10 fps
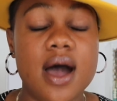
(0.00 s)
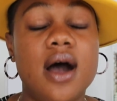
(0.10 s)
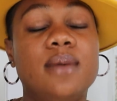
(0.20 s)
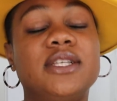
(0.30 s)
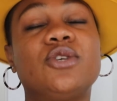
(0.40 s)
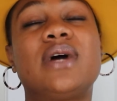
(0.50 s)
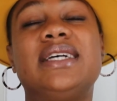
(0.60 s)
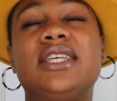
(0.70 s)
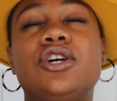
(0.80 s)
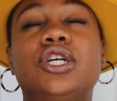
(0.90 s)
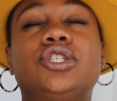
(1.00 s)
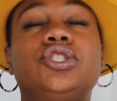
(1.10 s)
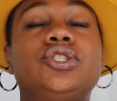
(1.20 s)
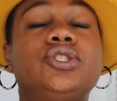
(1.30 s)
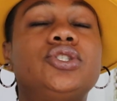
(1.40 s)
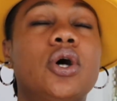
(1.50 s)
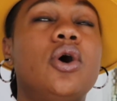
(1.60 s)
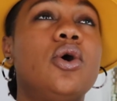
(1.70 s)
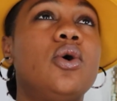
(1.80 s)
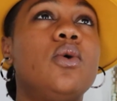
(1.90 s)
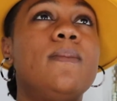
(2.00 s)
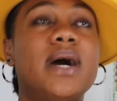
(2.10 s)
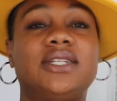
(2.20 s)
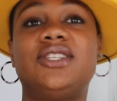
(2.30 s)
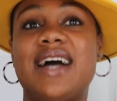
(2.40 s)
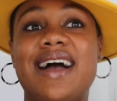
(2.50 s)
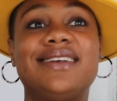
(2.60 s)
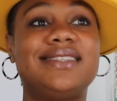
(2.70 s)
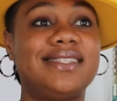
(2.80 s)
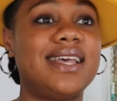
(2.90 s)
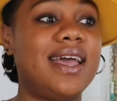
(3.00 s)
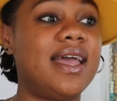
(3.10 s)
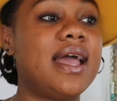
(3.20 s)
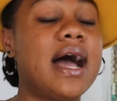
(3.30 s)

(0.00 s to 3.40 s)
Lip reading: And so, guys, there is so much that I could say.